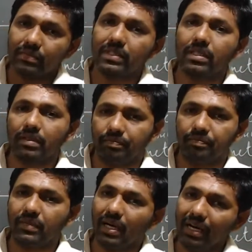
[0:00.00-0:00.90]
the
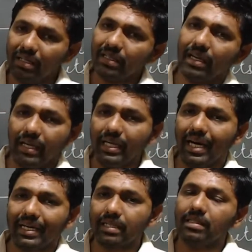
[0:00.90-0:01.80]
or any
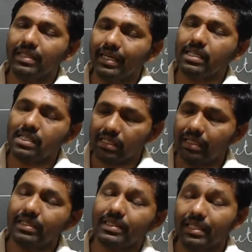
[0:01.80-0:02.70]
article that is
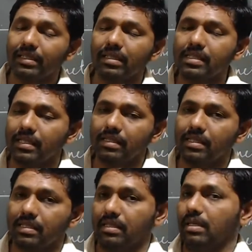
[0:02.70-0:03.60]
in general
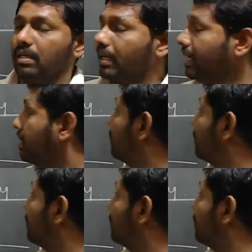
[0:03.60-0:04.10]
sense, right?